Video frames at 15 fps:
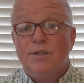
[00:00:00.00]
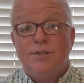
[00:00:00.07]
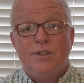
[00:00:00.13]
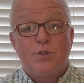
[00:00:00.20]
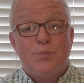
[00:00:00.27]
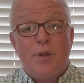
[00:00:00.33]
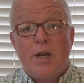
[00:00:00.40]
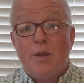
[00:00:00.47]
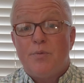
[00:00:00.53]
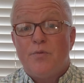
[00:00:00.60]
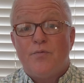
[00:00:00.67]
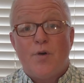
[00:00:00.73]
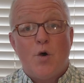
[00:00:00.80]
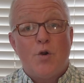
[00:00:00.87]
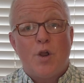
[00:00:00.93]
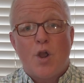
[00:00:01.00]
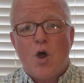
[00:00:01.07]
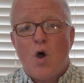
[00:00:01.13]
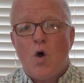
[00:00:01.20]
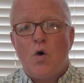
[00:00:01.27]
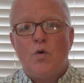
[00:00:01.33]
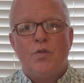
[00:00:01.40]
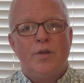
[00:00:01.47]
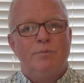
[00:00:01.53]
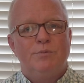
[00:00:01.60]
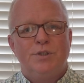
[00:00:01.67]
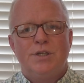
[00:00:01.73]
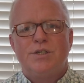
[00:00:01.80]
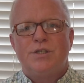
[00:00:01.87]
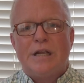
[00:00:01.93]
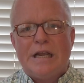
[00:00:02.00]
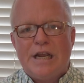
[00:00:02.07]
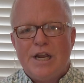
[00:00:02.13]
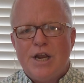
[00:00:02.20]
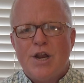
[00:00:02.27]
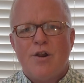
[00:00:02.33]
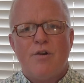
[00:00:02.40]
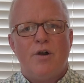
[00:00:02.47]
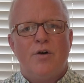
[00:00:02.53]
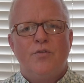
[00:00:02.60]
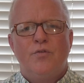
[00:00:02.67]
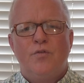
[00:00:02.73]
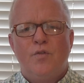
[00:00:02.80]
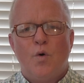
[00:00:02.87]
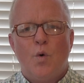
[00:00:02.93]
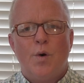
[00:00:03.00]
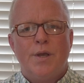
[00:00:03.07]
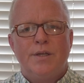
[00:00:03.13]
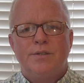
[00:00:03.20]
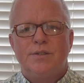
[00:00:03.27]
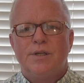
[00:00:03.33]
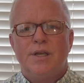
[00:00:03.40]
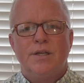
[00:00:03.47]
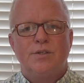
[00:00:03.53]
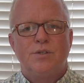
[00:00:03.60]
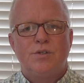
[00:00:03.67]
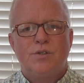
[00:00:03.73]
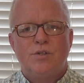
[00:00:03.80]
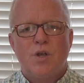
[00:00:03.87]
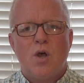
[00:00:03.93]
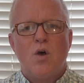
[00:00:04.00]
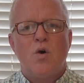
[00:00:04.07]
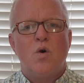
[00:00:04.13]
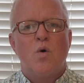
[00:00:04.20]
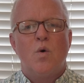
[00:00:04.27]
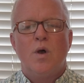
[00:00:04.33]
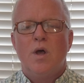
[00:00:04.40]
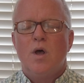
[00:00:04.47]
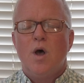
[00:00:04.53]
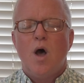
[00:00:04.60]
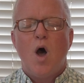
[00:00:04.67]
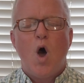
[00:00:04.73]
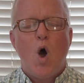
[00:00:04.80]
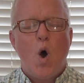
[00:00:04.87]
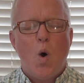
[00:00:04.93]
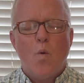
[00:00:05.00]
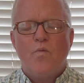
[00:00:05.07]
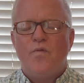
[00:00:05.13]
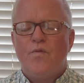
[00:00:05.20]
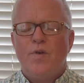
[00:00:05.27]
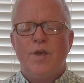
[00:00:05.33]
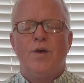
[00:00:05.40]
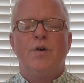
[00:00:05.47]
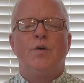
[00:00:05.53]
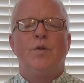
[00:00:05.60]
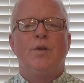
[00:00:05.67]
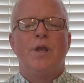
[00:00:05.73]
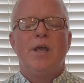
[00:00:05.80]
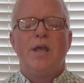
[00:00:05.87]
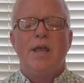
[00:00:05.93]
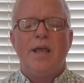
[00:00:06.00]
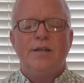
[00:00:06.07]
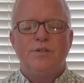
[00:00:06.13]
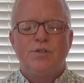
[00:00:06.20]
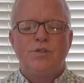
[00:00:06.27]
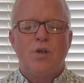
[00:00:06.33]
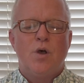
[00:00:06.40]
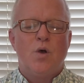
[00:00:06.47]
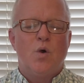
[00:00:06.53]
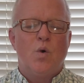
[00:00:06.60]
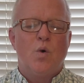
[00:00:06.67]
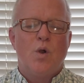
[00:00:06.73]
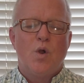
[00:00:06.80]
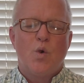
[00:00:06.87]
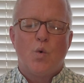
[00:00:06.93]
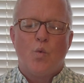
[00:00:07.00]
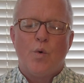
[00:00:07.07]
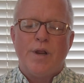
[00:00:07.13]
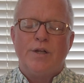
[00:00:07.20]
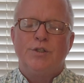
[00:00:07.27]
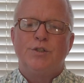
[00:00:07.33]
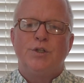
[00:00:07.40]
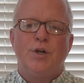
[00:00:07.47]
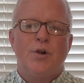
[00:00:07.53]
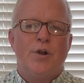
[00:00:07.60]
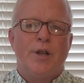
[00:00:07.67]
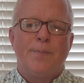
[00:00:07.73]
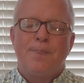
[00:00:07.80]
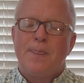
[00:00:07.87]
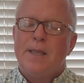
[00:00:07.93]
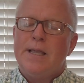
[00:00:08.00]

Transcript: Just pick up the phone and call them. Just to hear a voice is so hope-filled and so reassuring.